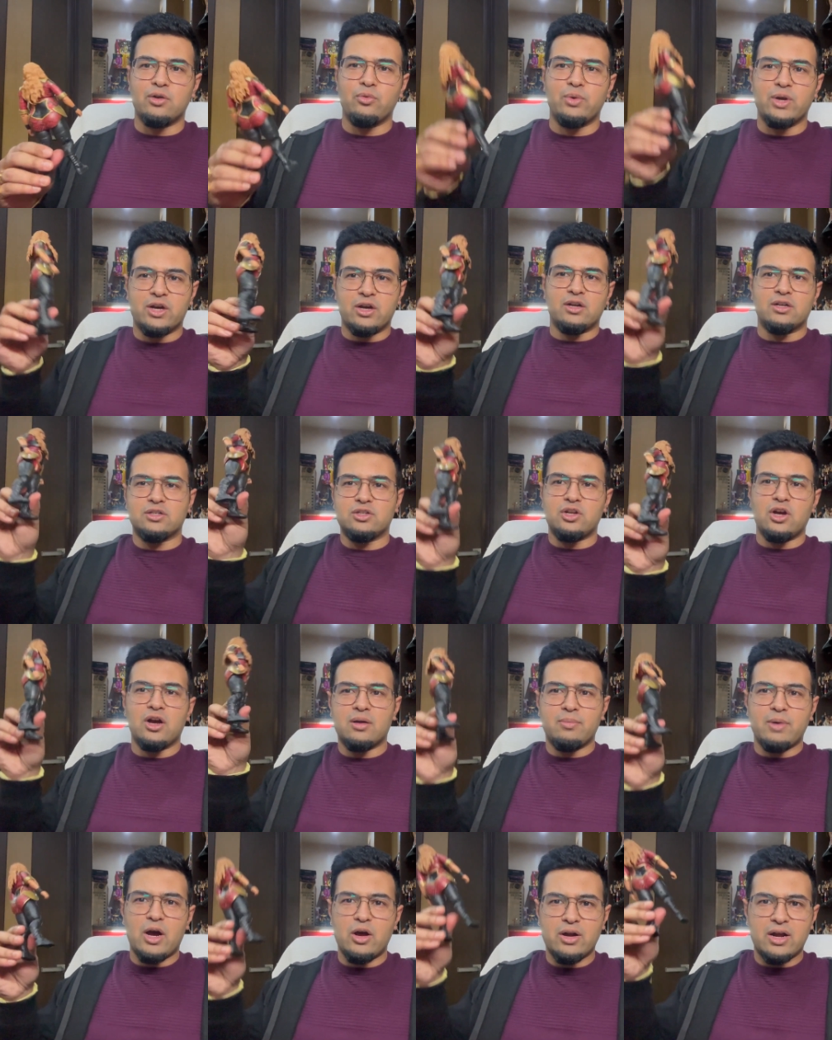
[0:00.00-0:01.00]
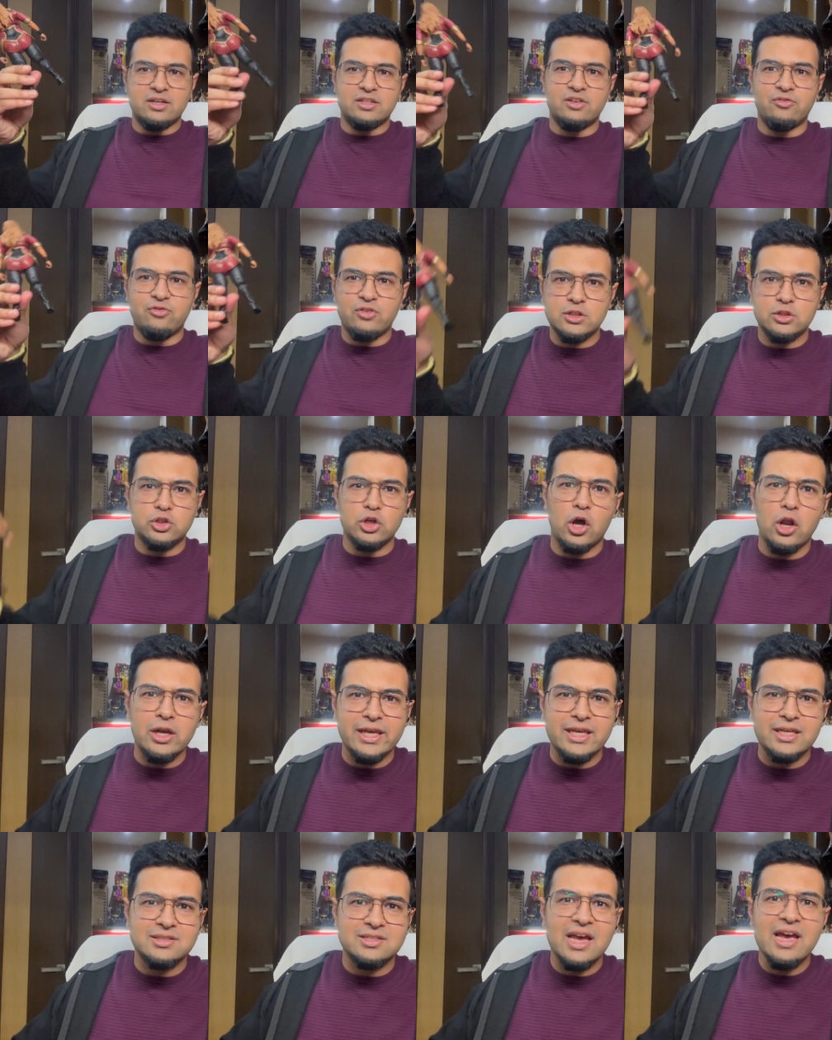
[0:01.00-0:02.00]
We're going to talk about our different
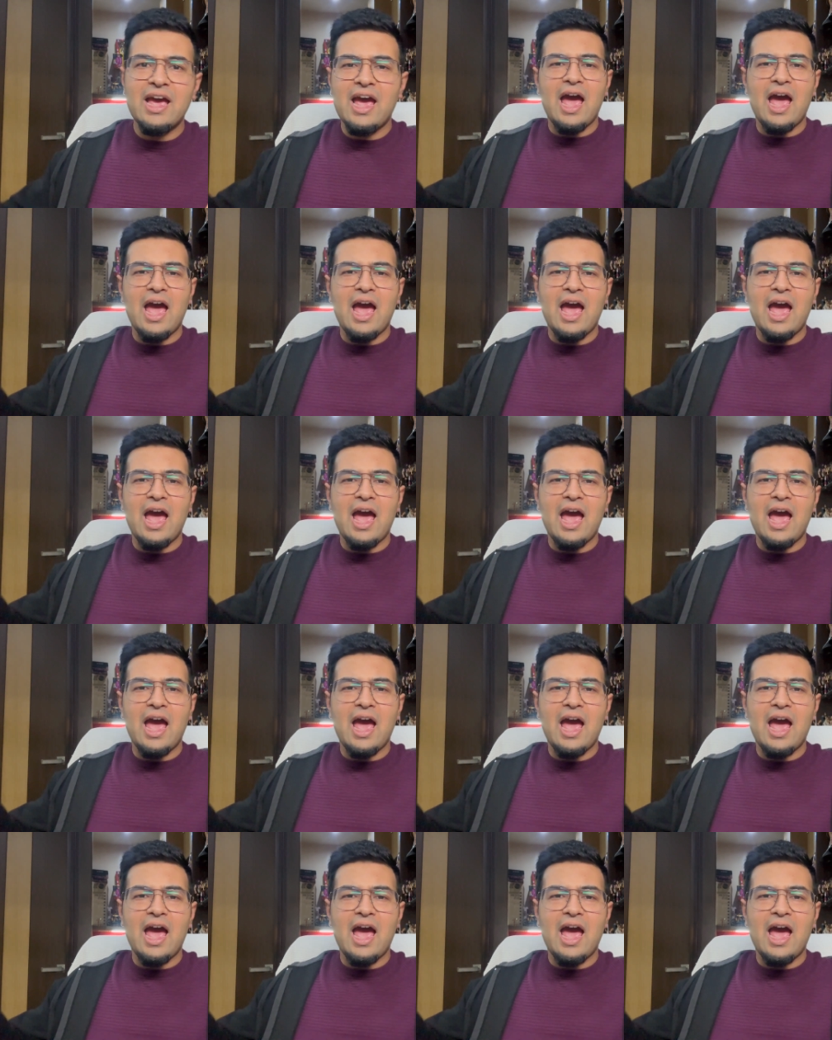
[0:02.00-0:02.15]
dollies,